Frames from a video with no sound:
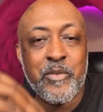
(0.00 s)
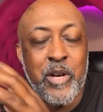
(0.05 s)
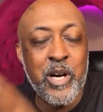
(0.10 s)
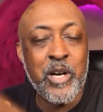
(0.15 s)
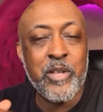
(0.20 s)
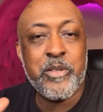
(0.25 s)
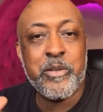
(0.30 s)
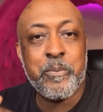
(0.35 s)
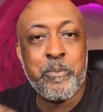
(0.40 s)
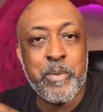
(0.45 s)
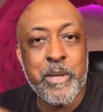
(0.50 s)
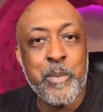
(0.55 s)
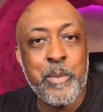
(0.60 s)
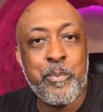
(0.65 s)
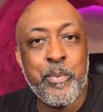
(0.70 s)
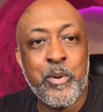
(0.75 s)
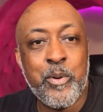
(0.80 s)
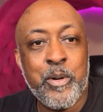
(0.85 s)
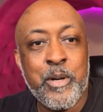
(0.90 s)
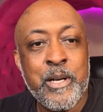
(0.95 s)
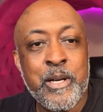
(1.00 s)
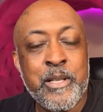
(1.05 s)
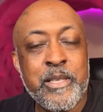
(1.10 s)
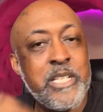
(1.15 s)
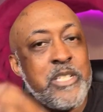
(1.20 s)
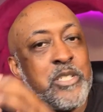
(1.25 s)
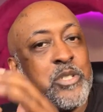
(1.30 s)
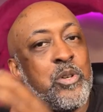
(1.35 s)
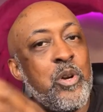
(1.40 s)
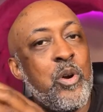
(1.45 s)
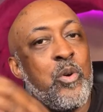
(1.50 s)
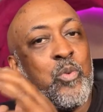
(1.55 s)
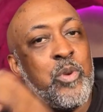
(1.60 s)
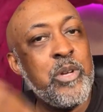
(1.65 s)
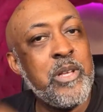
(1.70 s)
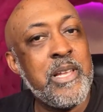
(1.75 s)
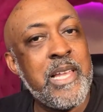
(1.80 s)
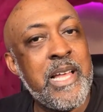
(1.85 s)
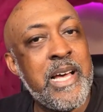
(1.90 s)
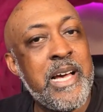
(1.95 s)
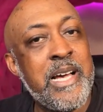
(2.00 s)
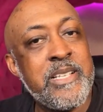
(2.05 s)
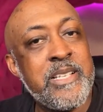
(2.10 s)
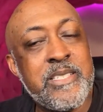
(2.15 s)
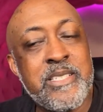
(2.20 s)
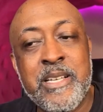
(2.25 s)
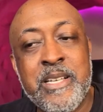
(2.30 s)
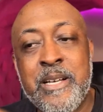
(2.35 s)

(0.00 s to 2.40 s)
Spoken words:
other people that you don't realize